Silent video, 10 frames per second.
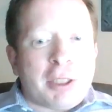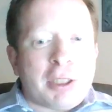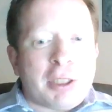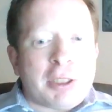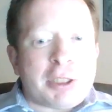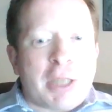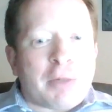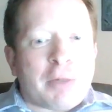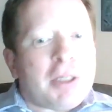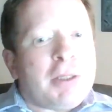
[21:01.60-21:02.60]
on the
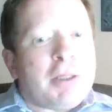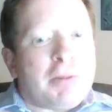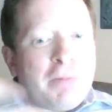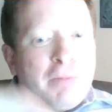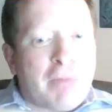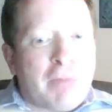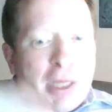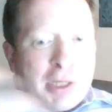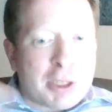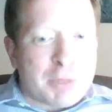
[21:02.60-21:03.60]
Jeopardy
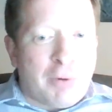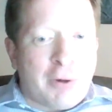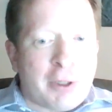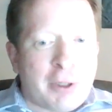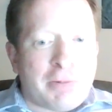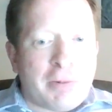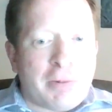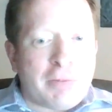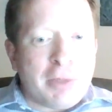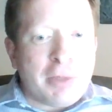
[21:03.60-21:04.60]
message board
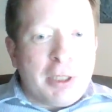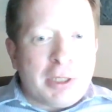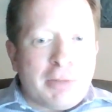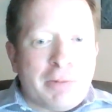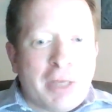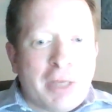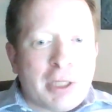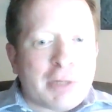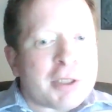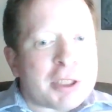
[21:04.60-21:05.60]
from some
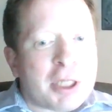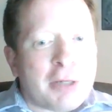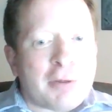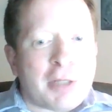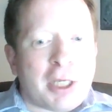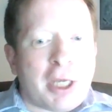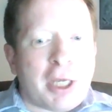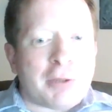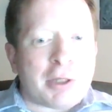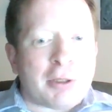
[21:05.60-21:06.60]
fans of the show that I
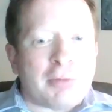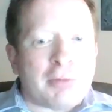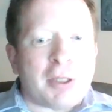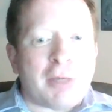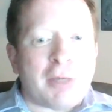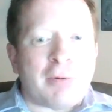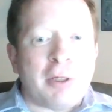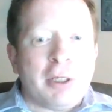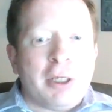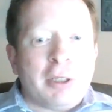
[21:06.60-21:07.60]
understood what they were
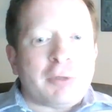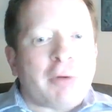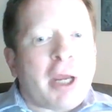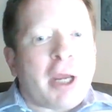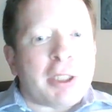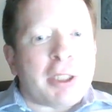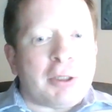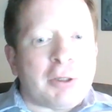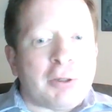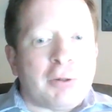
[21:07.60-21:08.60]
trying to
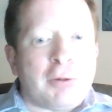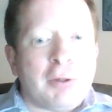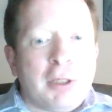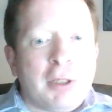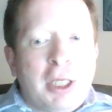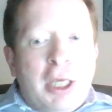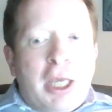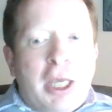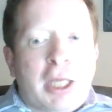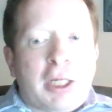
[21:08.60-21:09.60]
do.
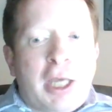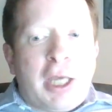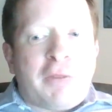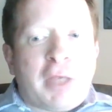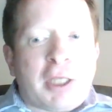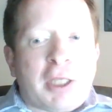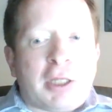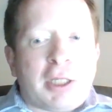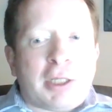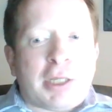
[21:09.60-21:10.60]
And I think
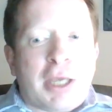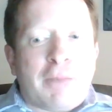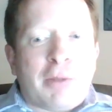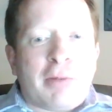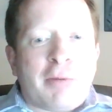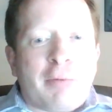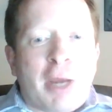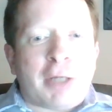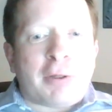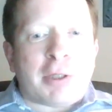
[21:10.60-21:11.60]
it's an example of the
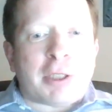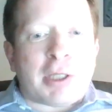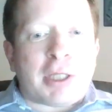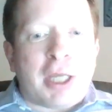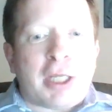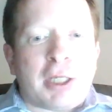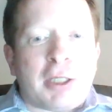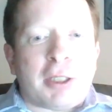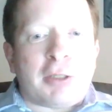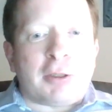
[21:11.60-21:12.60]
writers just getting a
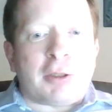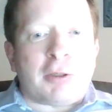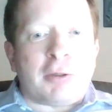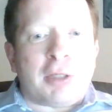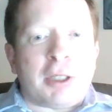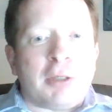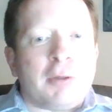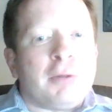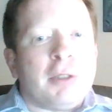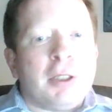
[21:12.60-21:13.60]
little too cute,
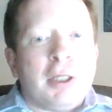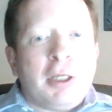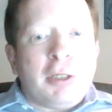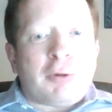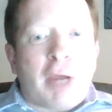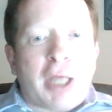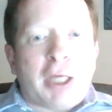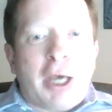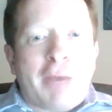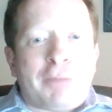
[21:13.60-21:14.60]
trying
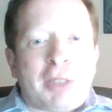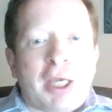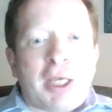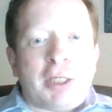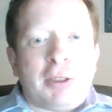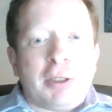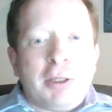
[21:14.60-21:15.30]
to update.